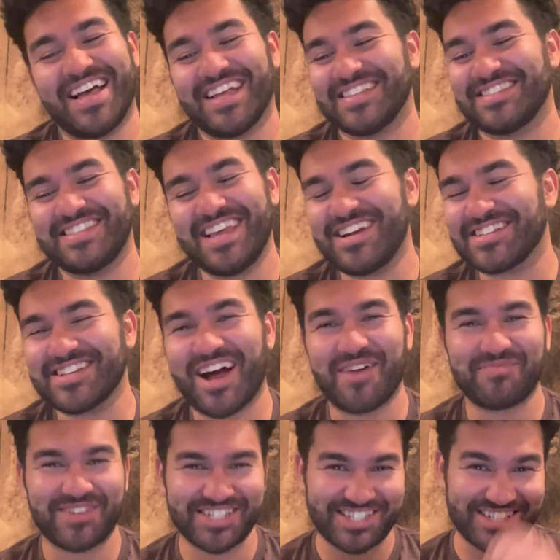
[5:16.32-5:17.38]
There's not
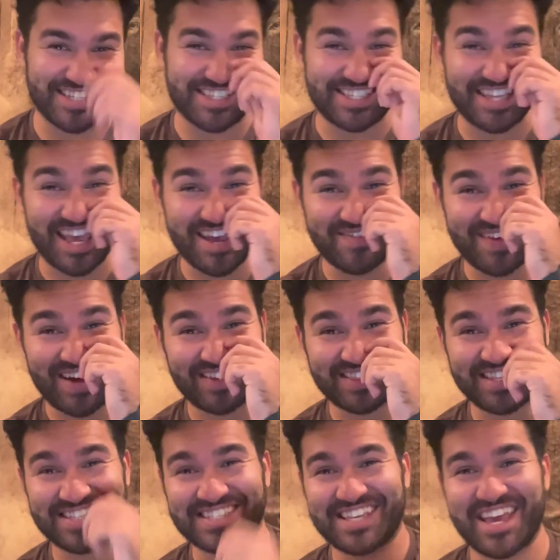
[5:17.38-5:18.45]
much to say about
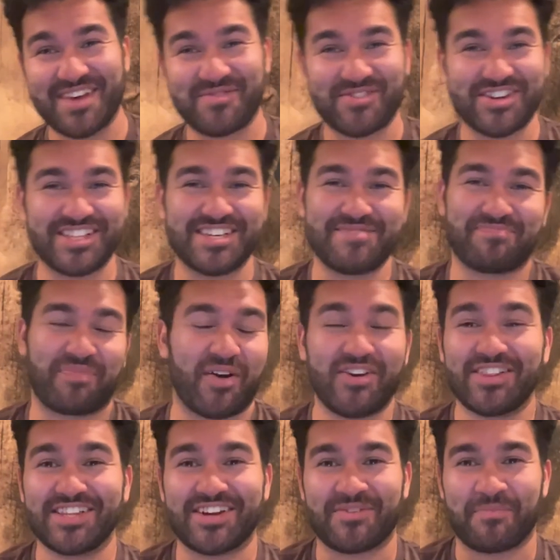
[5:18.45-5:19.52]
this game, really.
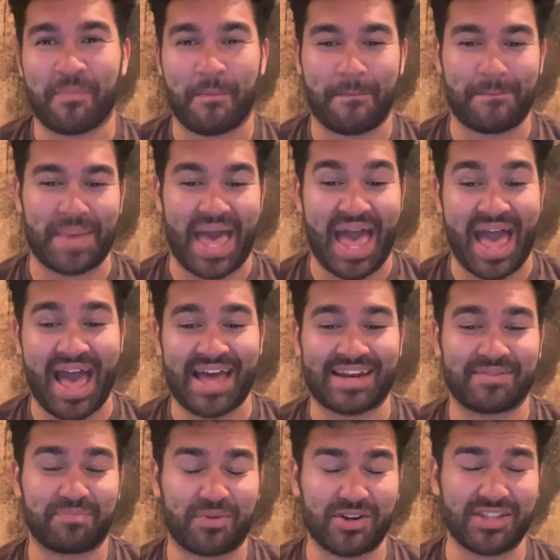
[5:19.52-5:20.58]
Burnley are bad.
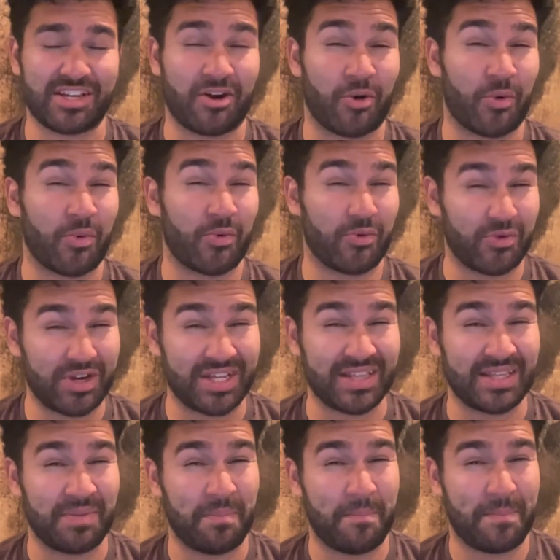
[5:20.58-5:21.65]
Burnley are
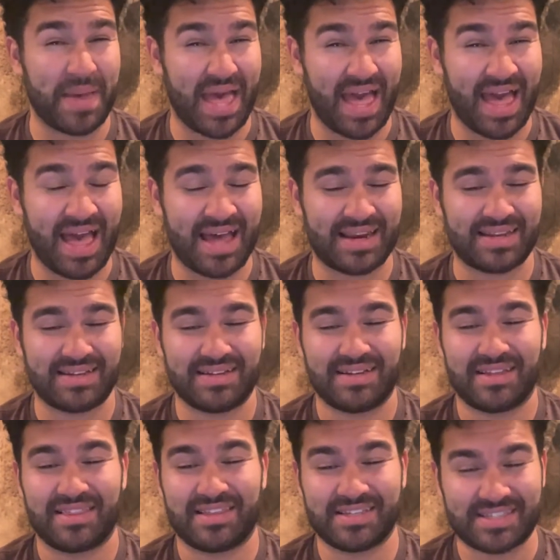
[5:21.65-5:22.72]
really bad.
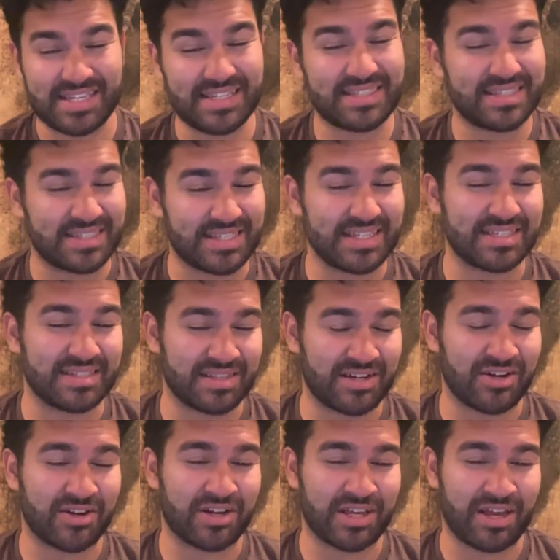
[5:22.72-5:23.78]
This is the season they're
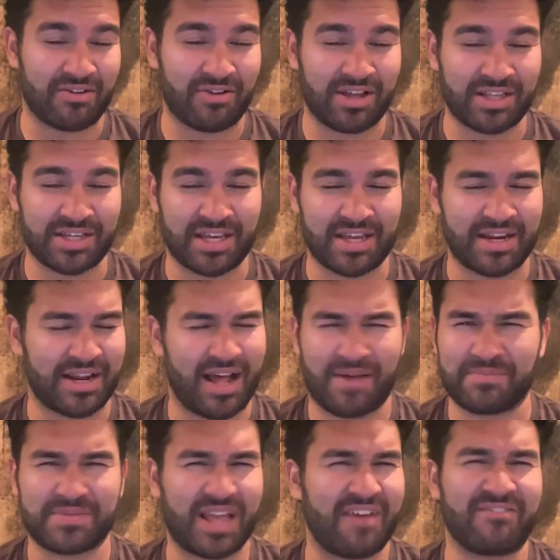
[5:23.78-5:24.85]
going to get relegated.
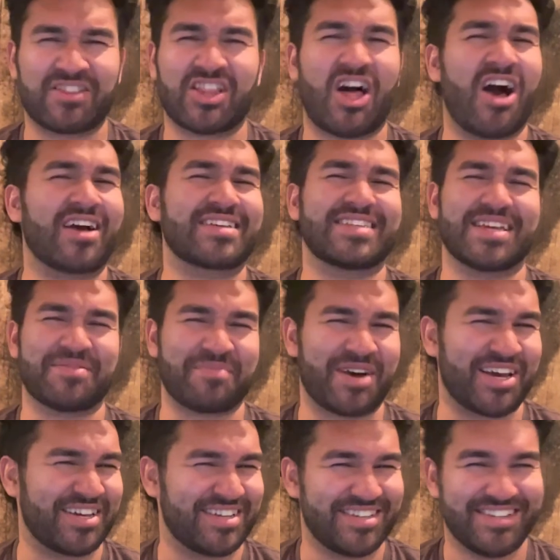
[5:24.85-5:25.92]
I've locked in
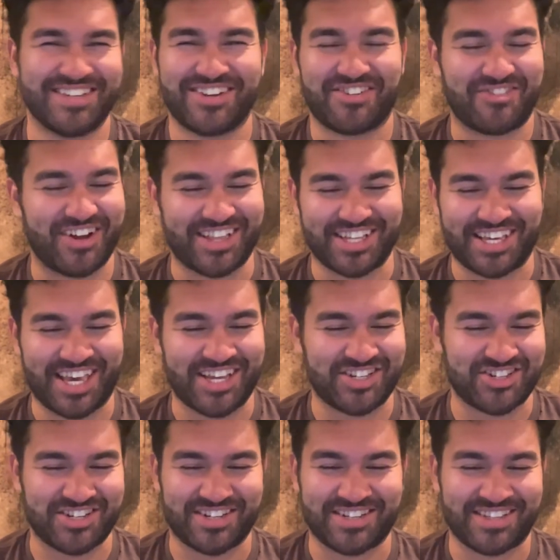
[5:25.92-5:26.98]
my
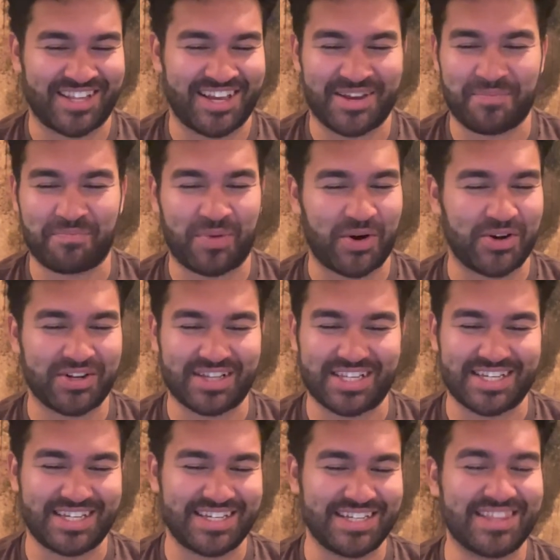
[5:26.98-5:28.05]
relegation. Like,
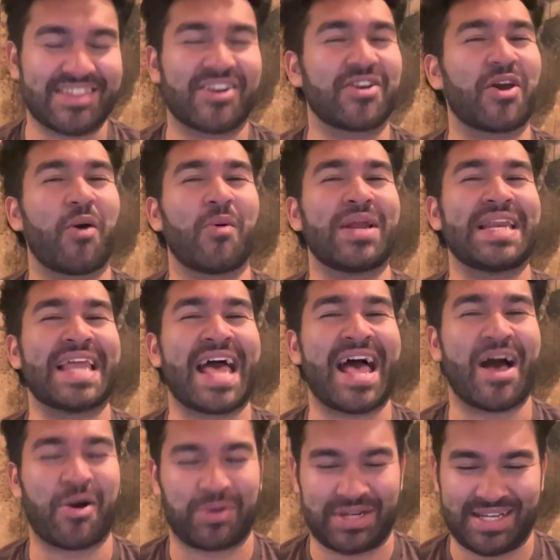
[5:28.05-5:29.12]
Burnley, they're going
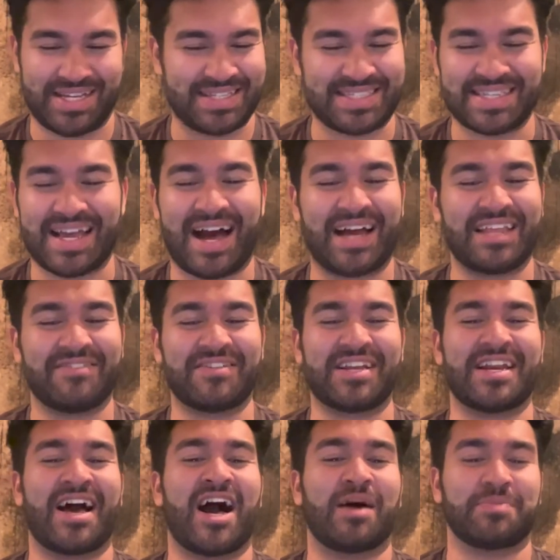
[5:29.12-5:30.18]
down. It's not even
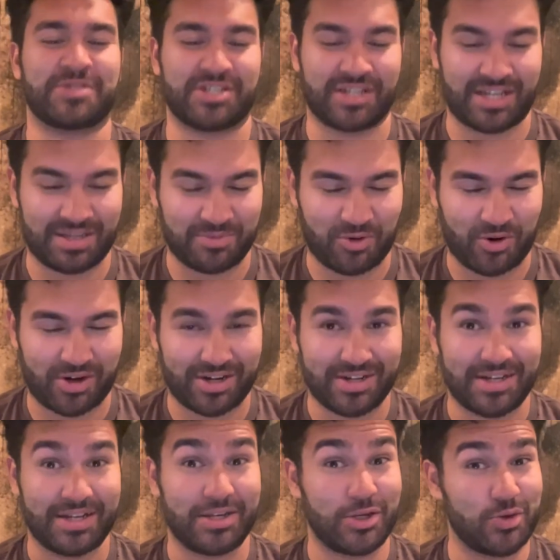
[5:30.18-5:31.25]
an option anymore.
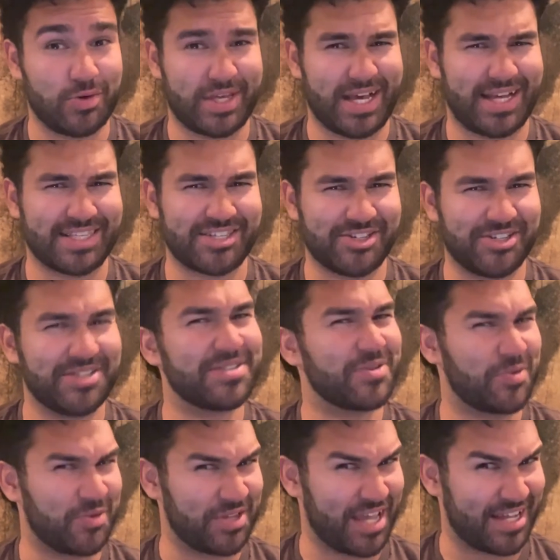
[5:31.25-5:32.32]
Newcastle,
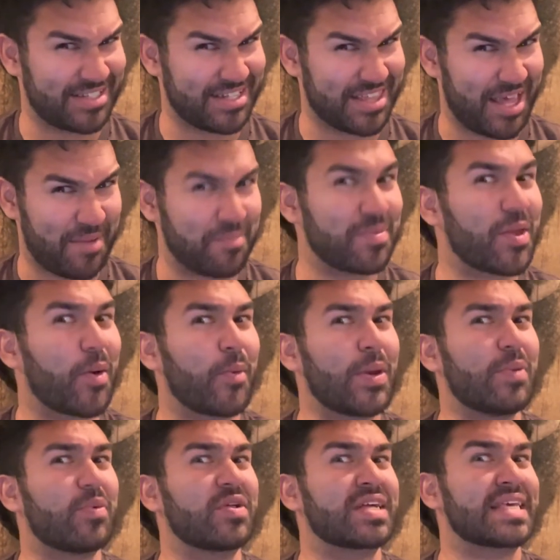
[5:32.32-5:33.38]
we'll get to them. We
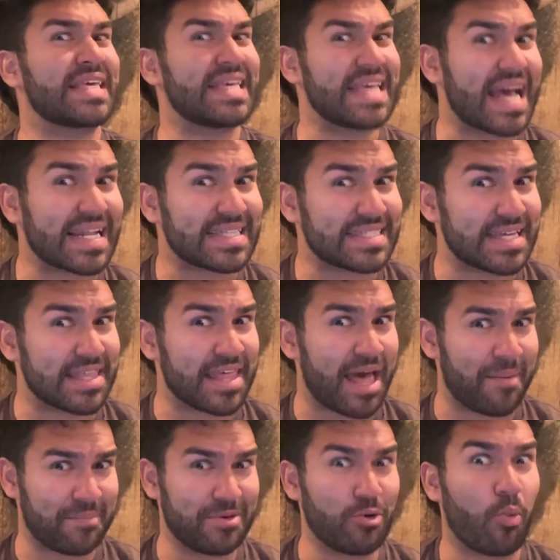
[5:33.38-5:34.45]
will get to them.
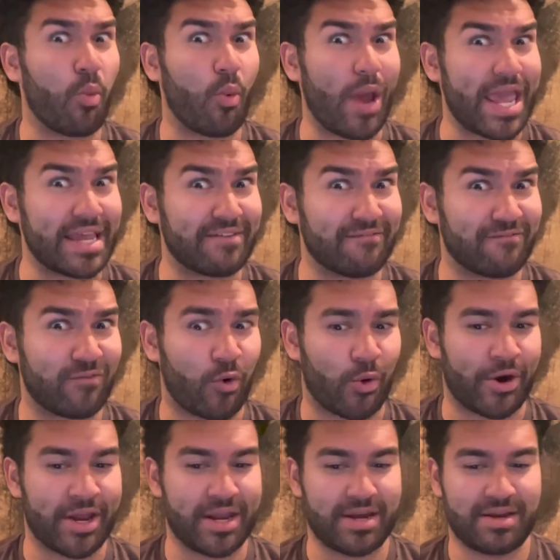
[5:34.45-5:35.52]
Wait for
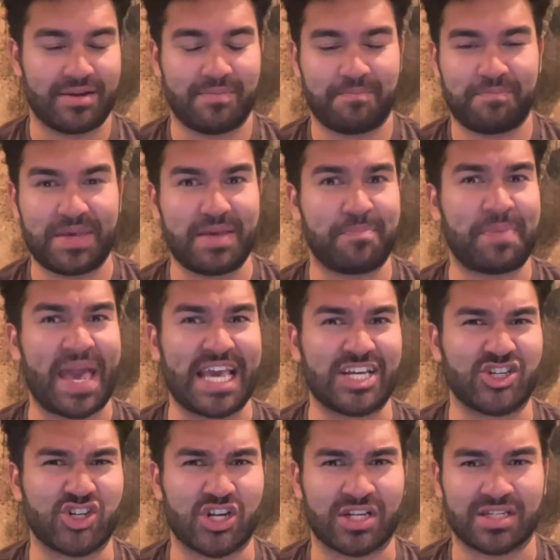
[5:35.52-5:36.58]
it. Be
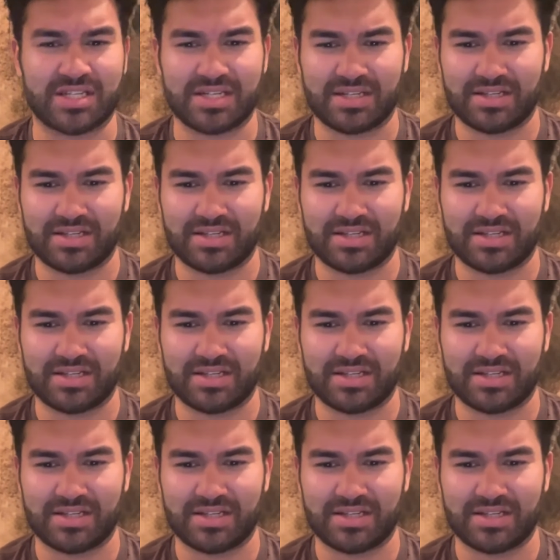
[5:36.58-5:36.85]
patient.